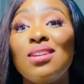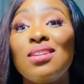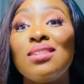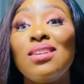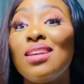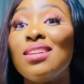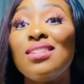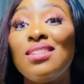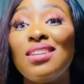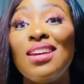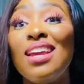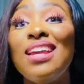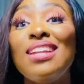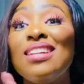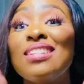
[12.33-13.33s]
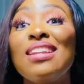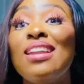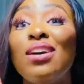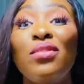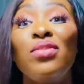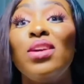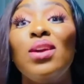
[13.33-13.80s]
sis, he doesn't
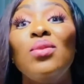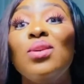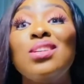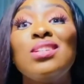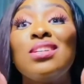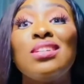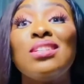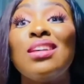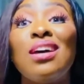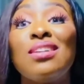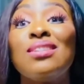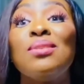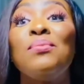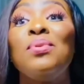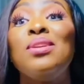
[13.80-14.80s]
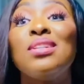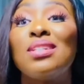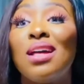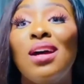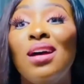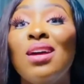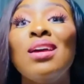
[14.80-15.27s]
love you. It's just as simple as
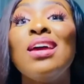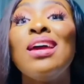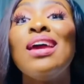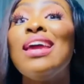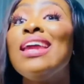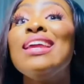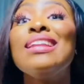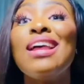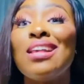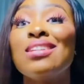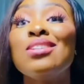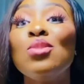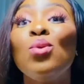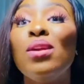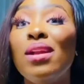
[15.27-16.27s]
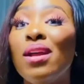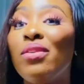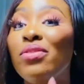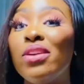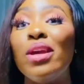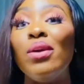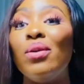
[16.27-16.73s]
that. He does not love
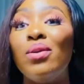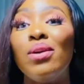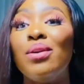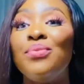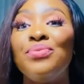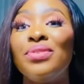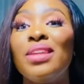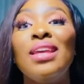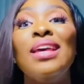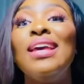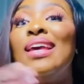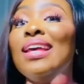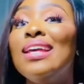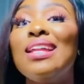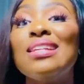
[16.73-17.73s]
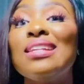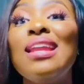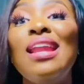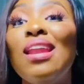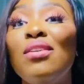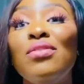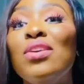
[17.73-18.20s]
you. He doesn't
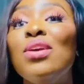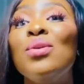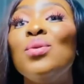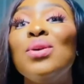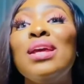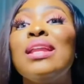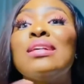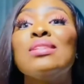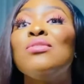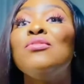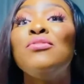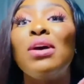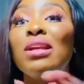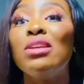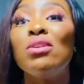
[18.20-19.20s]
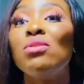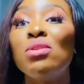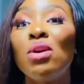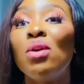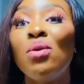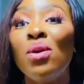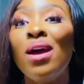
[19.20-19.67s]
love you. He doesn't value
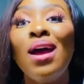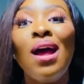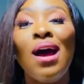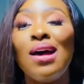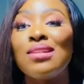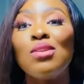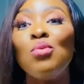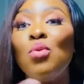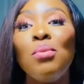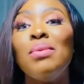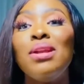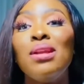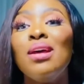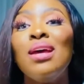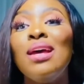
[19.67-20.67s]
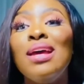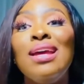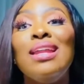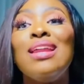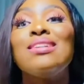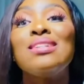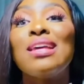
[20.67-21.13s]
you as a woman. He
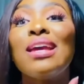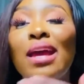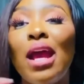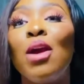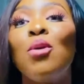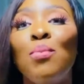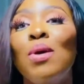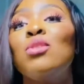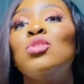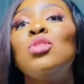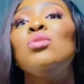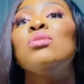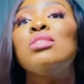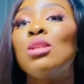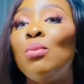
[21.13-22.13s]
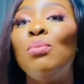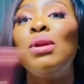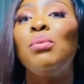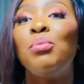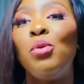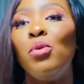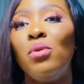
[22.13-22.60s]
doesn't care about you, simply
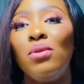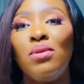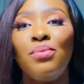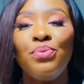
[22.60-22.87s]
put.